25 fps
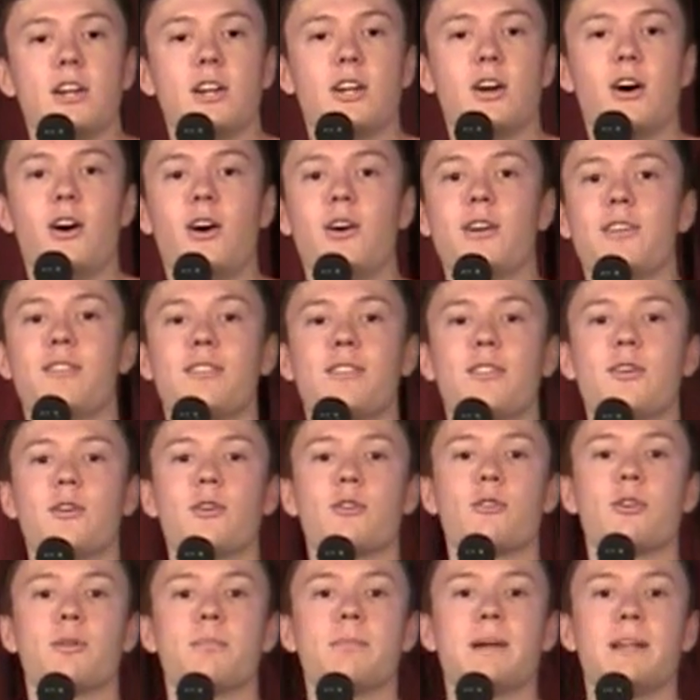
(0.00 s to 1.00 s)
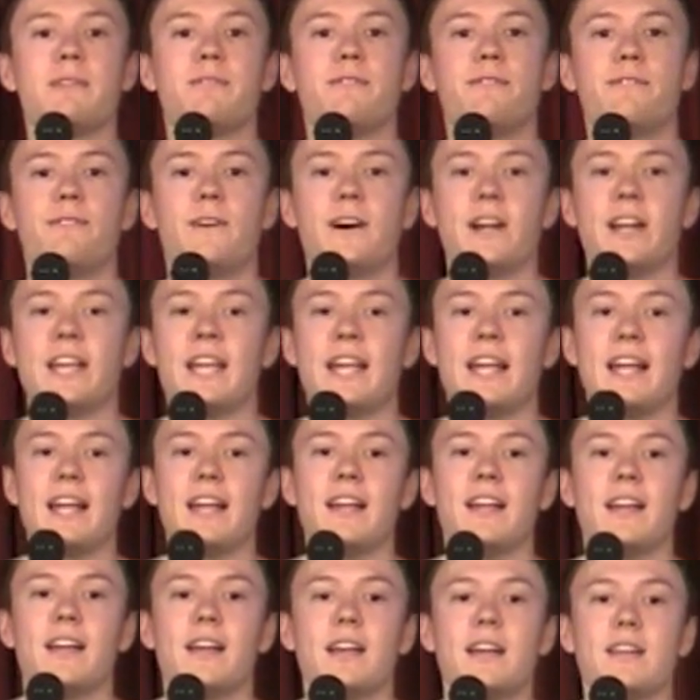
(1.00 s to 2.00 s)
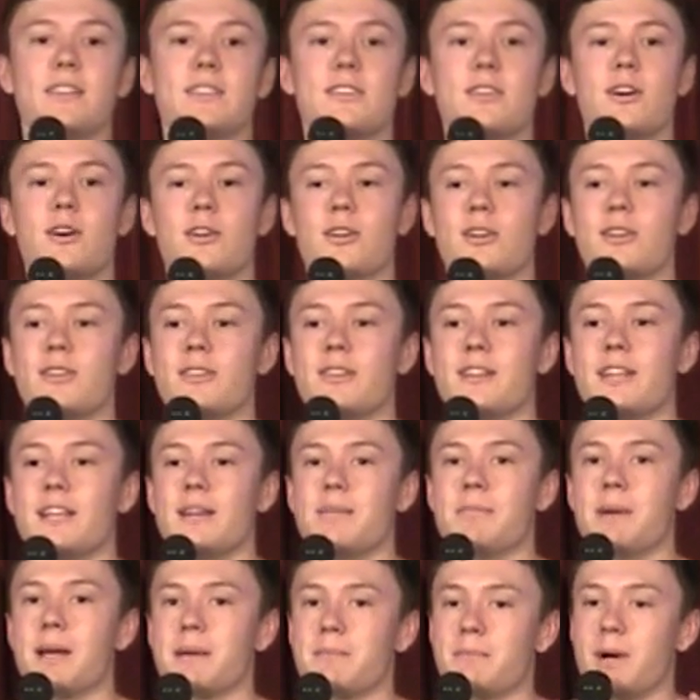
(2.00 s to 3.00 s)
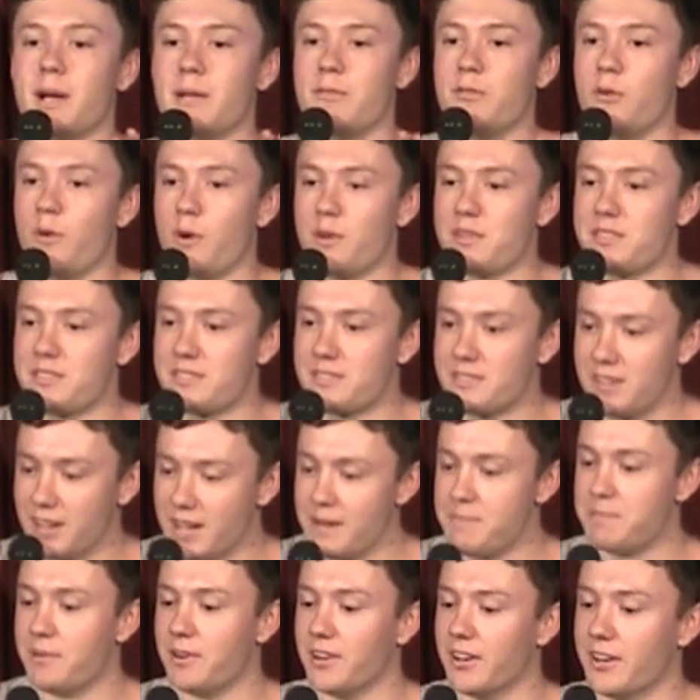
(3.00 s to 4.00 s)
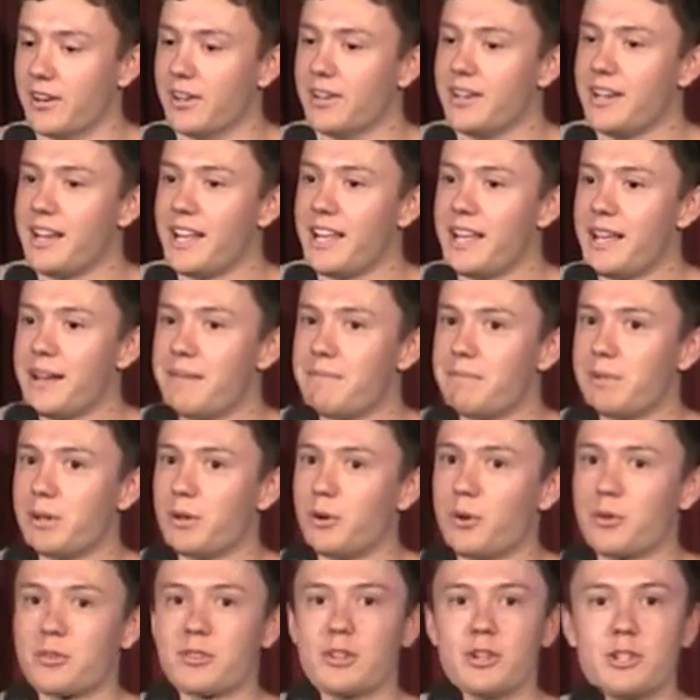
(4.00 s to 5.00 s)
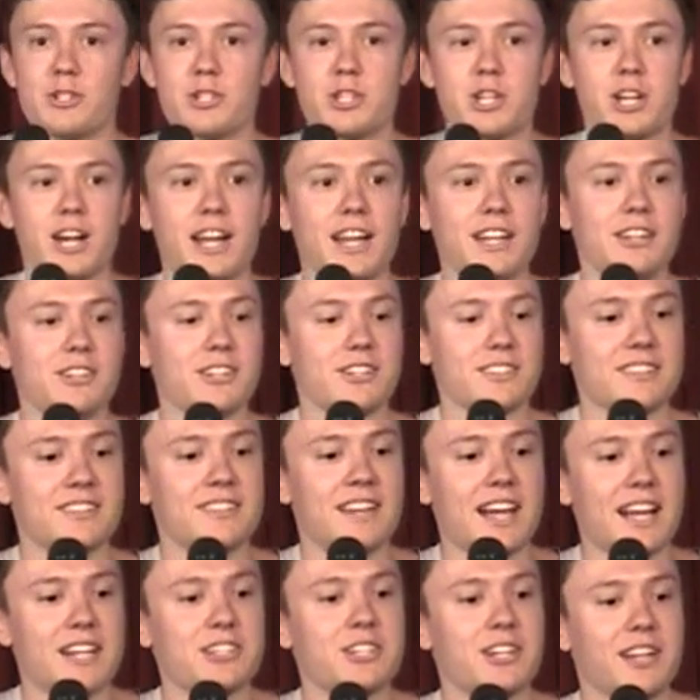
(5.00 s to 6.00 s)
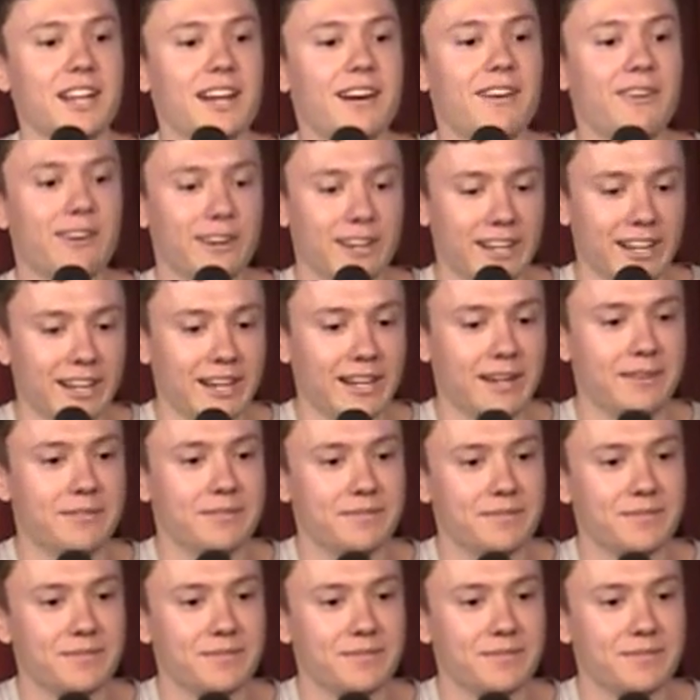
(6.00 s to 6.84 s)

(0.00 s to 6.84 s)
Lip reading: God thought it would be funny to not only make my voice deeper, but also change its nationality.